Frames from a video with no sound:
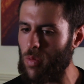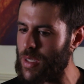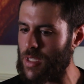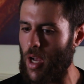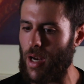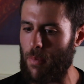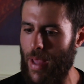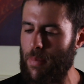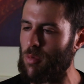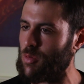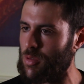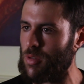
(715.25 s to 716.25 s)
all these kind of
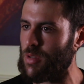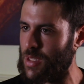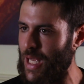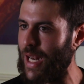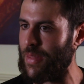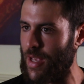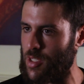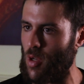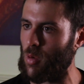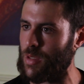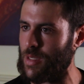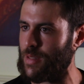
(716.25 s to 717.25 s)
people selling their
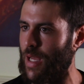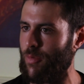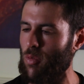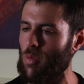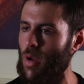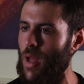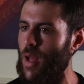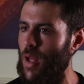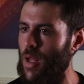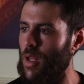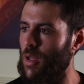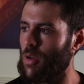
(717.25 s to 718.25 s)
soul to the devil.
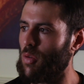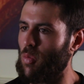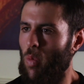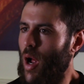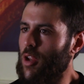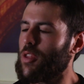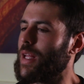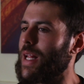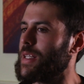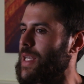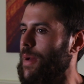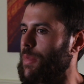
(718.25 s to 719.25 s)
Why do you think
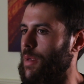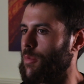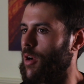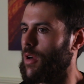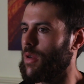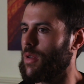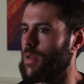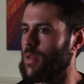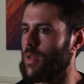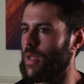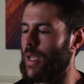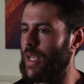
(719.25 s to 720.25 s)
that's happening, bro?
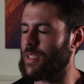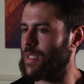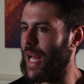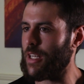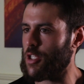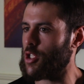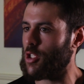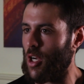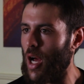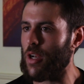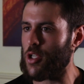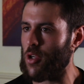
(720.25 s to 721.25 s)
Is that just
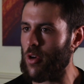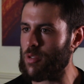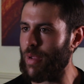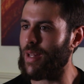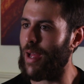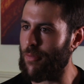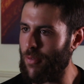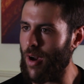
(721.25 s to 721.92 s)
kind of shows me like,